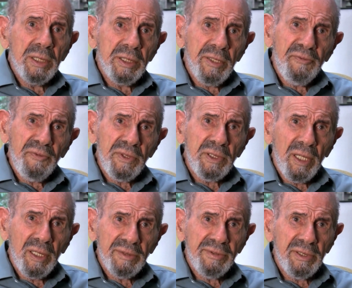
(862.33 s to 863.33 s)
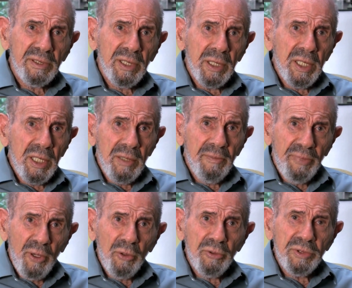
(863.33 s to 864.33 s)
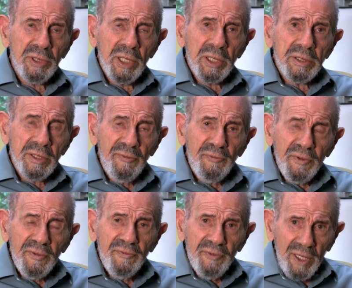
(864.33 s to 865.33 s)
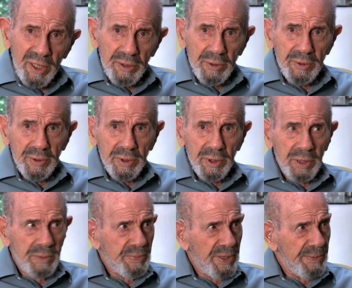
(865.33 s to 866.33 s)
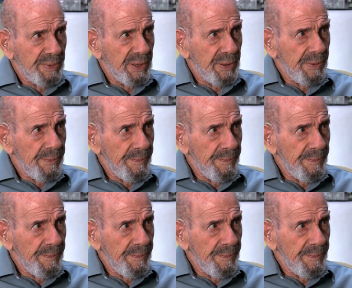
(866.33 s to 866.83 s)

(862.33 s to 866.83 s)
different cultures impose different values on people.